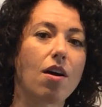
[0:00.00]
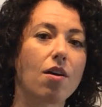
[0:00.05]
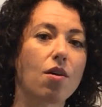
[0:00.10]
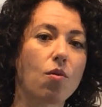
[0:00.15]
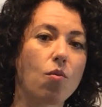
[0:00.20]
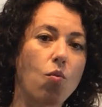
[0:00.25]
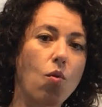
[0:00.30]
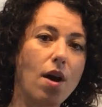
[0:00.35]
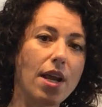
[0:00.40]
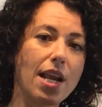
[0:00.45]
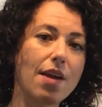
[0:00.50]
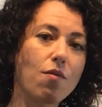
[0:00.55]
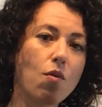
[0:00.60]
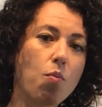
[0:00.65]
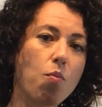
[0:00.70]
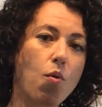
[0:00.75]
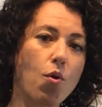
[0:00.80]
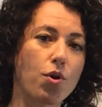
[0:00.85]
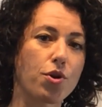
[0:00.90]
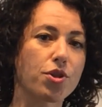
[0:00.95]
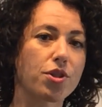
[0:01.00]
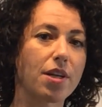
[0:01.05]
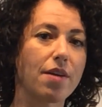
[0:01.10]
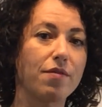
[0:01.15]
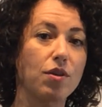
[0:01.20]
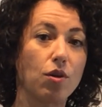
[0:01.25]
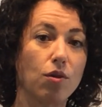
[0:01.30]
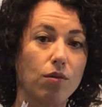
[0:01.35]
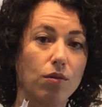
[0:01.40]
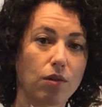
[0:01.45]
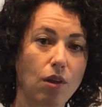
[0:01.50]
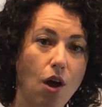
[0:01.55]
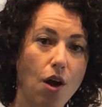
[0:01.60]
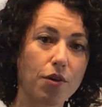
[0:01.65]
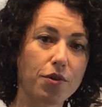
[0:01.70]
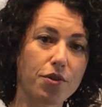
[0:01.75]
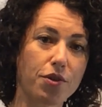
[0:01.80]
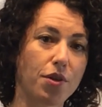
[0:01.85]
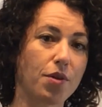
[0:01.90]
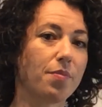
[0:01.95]
are whatever portion of your
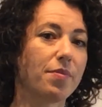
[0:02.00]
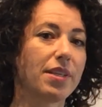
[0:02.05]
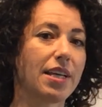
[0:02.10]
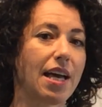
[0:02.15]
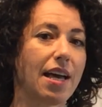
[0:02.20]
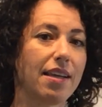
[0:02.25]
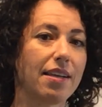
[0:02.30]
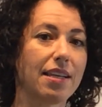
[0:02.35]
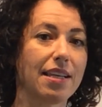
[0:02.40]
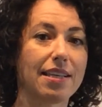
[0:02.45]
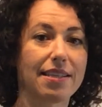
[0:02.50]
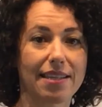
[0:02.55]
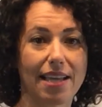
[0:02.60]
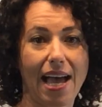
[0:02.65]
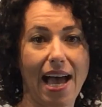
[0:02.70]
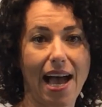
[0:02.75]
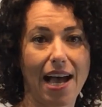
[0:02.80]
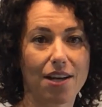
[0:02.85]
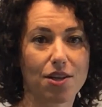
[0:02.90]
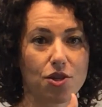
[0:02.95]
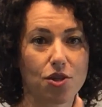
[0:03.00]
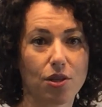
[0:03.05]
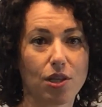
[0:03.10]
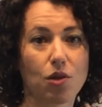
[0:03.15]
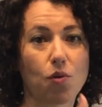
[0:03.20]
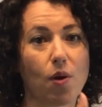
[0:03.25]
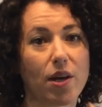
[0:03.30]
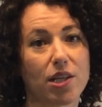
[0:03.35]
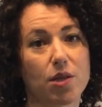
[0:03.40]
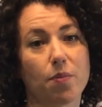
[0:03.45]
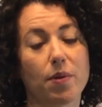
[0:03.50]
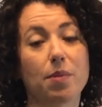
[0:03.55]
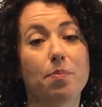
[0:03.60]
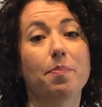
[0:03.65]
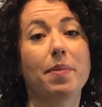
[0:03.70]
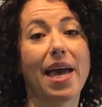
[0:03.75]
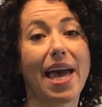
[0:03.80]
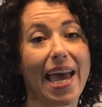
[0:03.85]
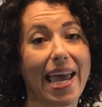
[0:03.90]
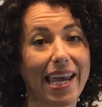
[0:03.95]
long-term debt is actually going to be
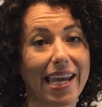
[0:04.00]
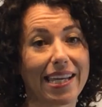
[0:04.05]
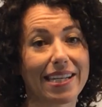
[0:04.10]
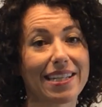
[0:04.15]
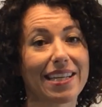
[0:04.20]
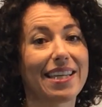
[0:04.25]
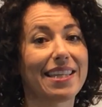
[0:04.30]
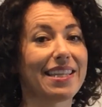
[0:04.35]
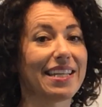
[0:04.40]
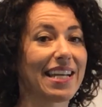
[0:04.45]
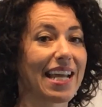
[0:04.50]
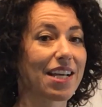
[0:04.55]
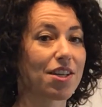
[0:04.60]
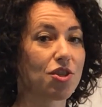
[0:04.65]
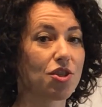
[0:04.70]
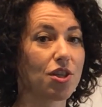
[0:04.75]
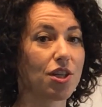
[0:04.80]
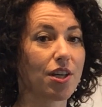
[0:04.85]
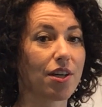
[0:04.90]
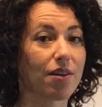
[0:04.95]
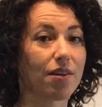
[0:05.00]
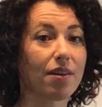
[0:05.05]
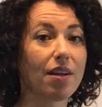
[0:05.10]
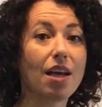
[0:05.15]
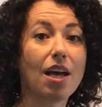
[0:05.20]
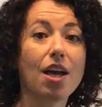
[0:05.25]
paid in the next year.